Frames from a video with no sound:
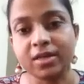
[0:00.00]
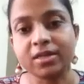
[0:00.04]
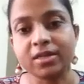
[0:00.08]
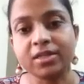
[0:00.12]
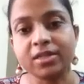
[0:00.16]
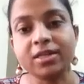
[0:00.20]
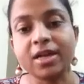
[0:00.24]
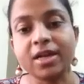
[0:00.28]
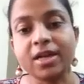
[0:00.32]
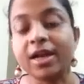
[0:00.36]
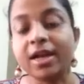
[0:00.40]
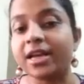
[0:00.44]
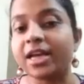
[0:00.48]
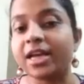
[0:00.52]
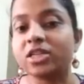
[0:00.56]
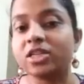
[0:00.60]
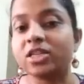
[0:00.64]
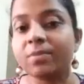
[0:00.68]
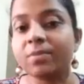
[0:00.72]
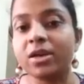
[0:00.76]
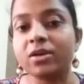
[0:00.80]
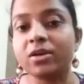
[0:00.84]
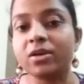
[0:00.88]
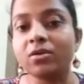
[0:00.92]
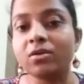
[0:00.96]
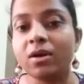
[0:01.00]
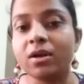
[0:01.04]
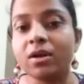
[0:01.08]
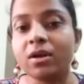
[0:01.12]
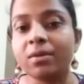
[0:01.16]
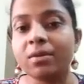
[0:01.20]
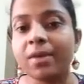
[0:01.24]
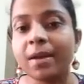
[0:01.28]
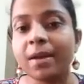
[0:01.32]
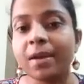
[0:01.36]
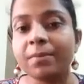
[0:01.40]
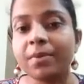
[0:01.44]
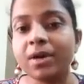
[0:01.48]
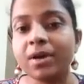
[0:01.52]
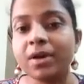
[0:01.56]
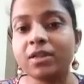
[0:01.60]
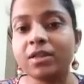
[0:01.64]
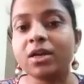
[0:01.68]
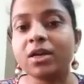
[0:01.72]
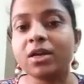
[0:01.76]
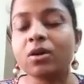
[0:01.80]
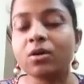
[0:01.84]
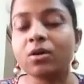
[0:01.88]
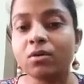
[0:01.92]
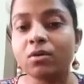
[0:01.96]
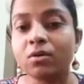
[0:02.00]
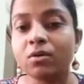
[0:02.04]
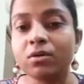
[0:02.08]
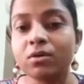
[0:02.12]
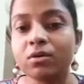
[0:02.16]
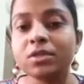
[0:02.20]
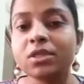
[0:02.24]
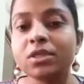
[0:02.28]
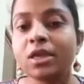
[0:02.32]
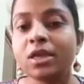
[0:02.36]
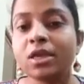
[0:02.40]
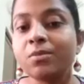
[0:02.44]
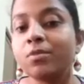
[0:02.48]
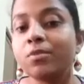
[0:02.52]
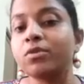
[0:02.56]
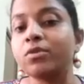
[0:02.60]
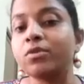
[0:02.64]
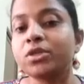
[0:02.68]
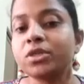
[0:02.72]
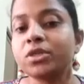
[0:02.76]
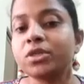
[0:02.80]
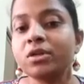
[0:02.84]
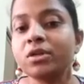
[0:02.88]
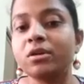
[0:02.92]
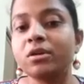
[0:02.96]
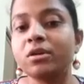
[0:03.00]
Attachment, you all remember, the close emotional